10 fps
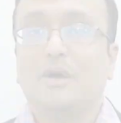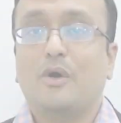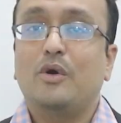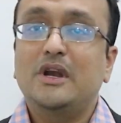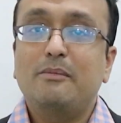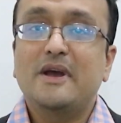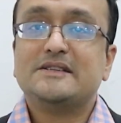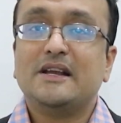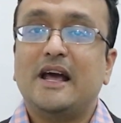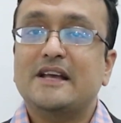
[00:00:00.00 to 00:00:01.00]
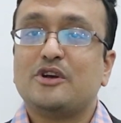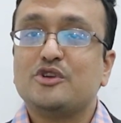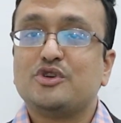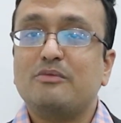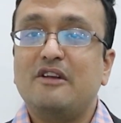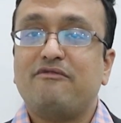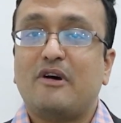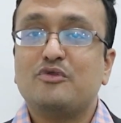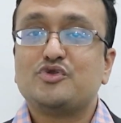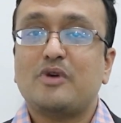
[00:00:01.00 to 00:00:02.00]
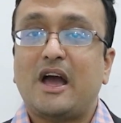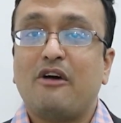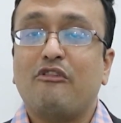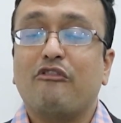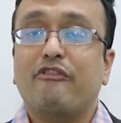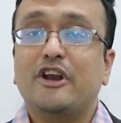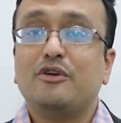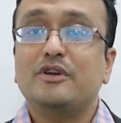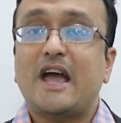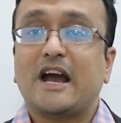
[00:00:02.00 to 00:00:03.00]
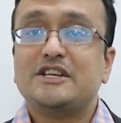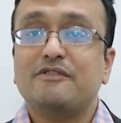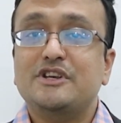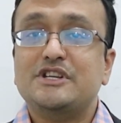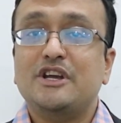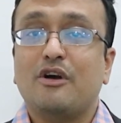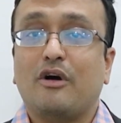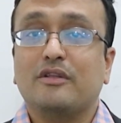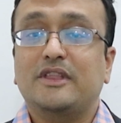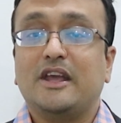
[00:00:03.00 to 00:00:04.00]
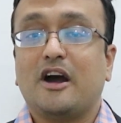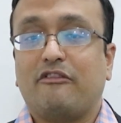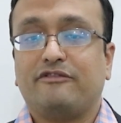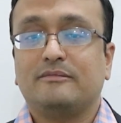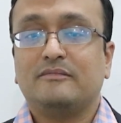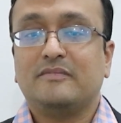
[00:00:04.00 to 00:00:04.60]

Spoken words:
Holy basil has also been found to have a very good activity on the cough,